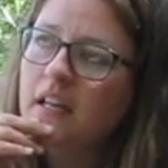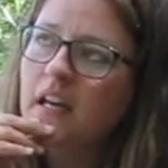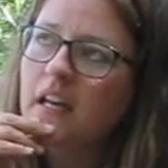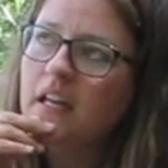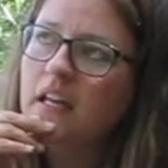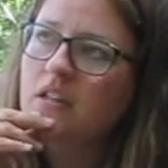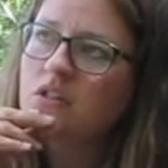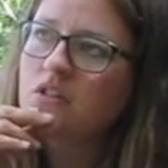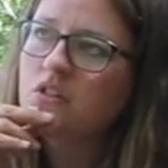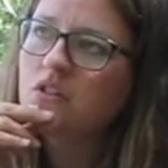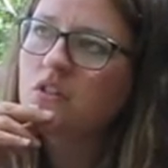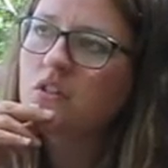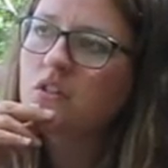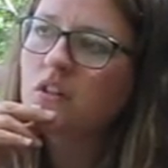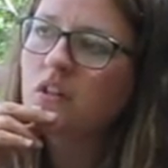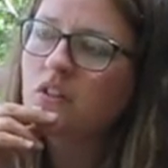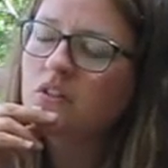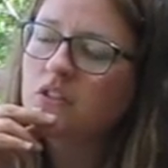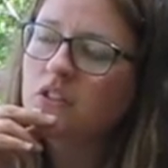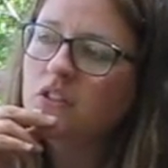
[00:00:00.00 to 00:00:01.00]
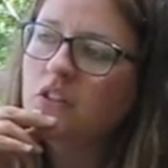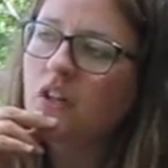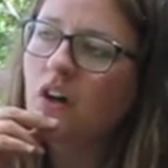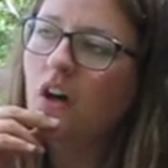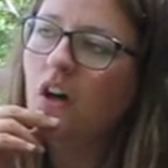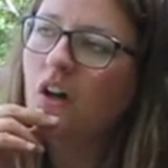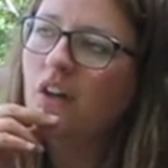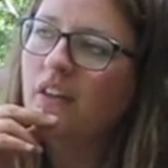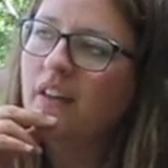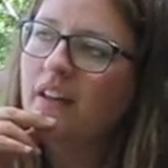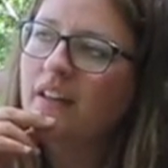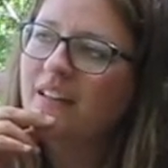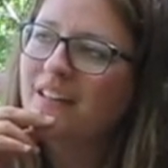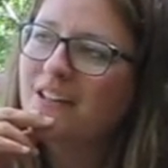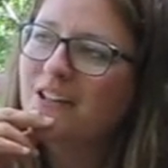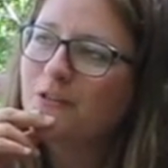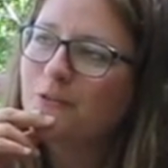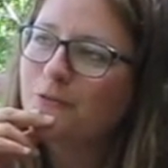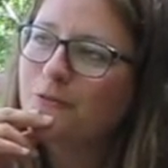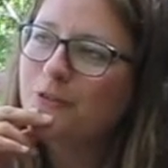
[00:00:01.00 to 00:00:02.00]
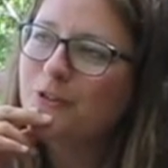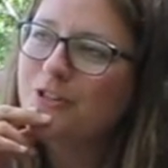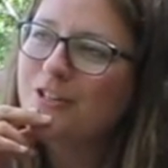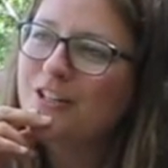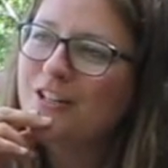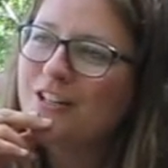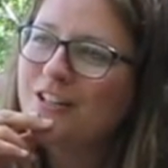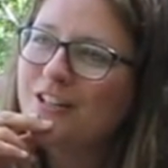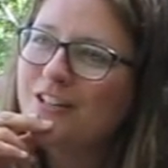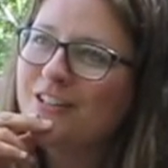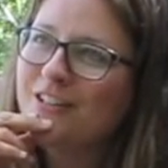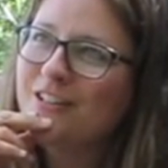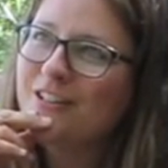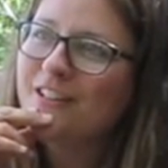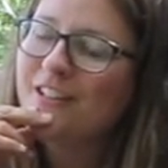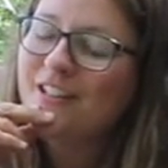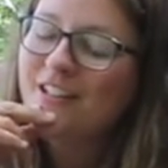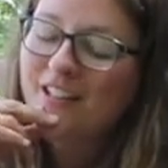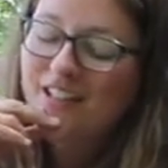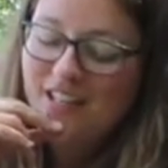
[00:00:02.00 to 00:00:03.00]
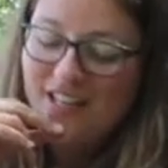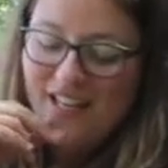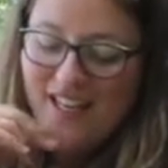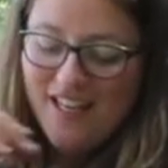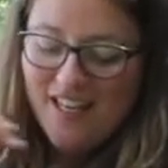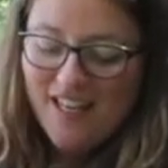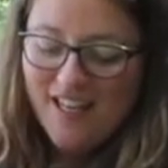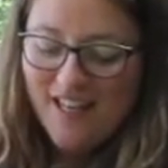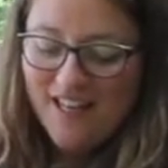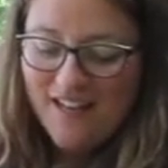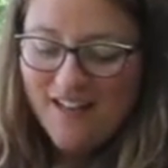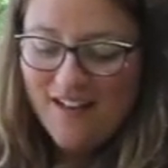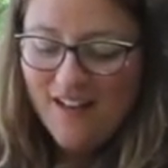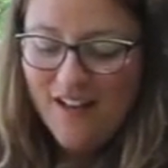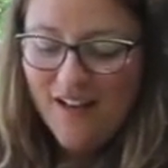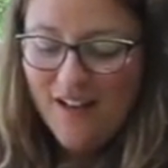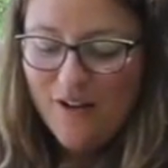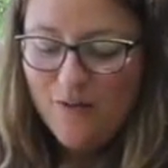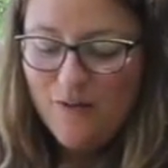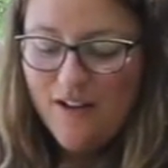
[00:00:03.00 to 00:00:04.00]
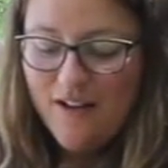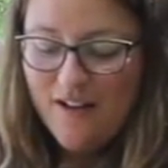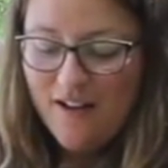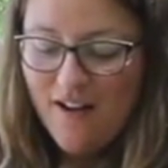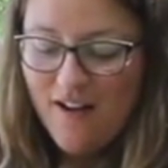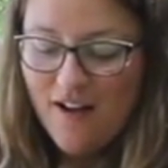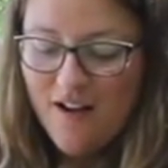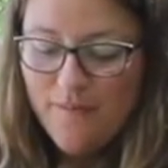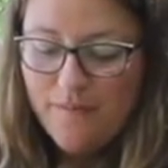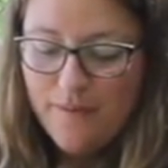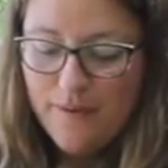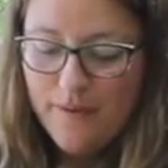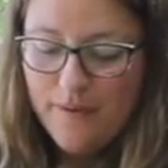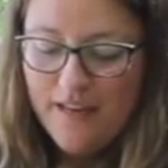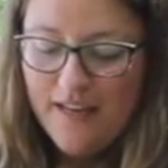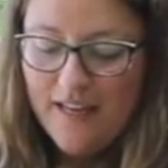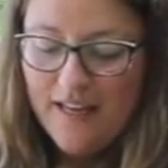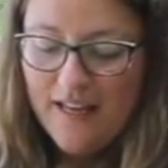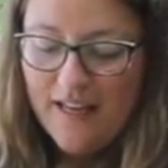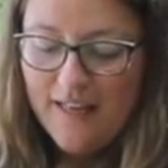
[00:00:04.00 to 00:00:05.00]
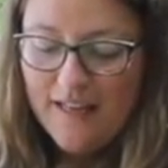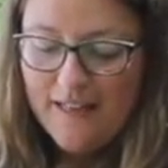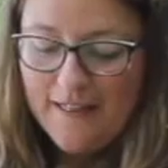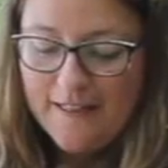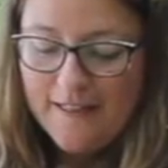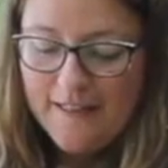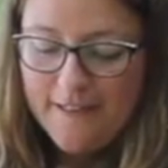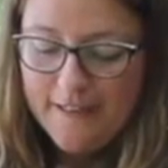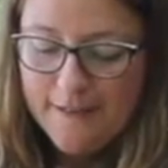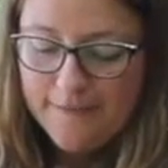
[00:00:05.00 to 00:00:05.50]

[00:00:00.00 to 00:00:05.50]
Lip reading: I answered an altar call that night at 14, and I went up and